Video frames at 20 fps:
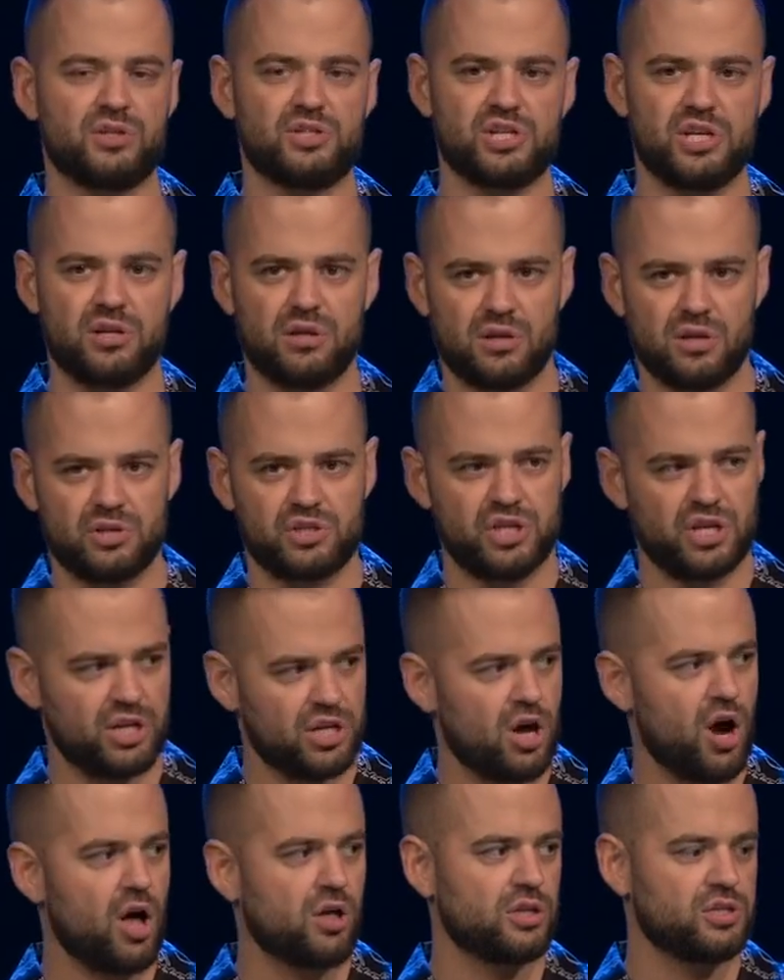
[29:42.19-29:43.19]
gene
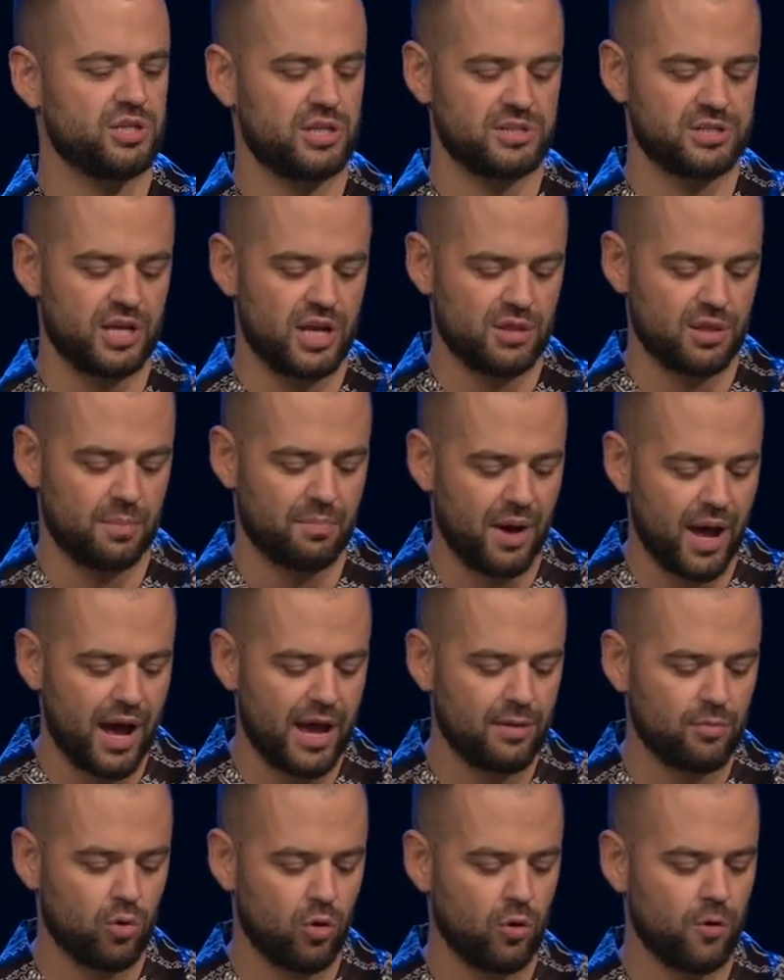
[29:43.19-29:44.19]
genealogies in the
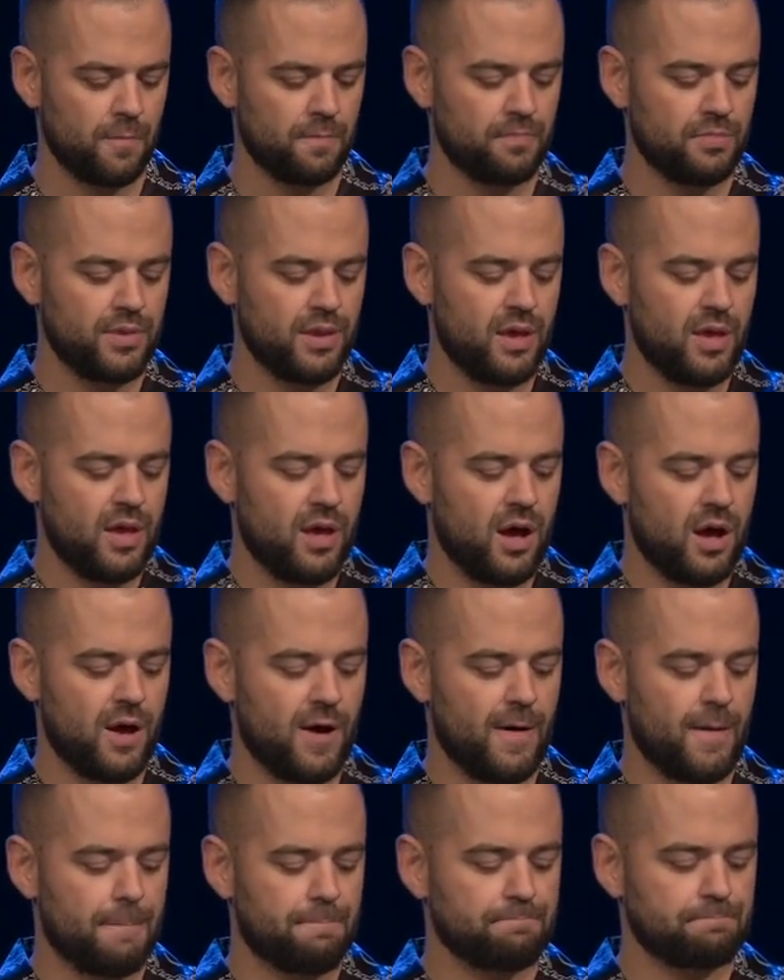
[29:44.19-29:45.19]
Bible.
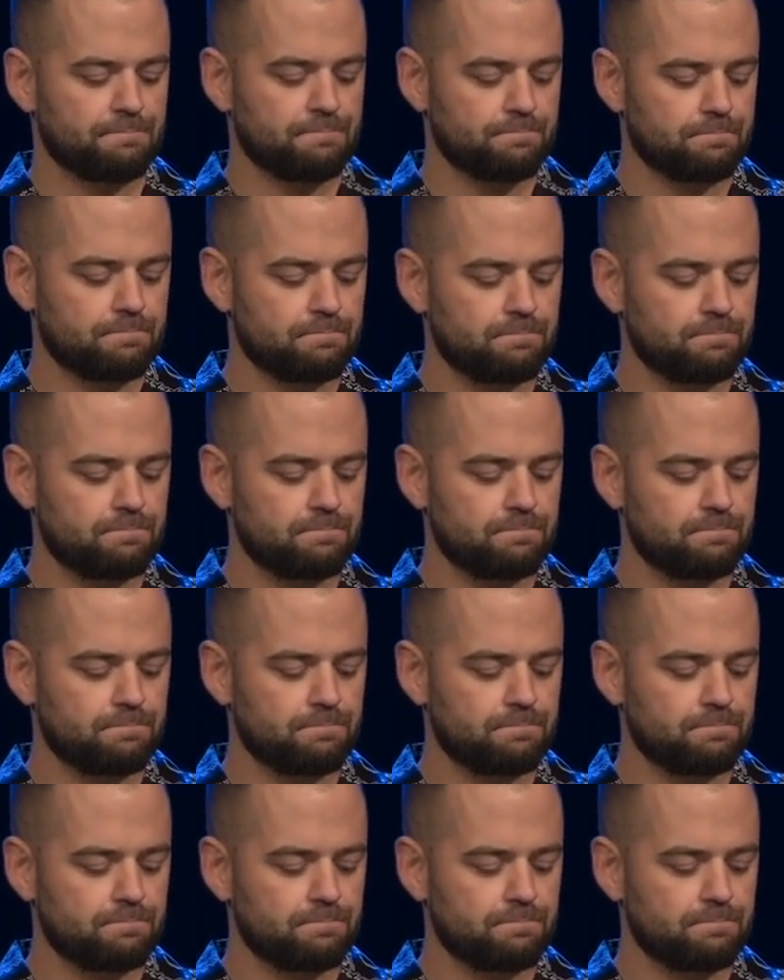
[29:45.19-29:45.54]
Um,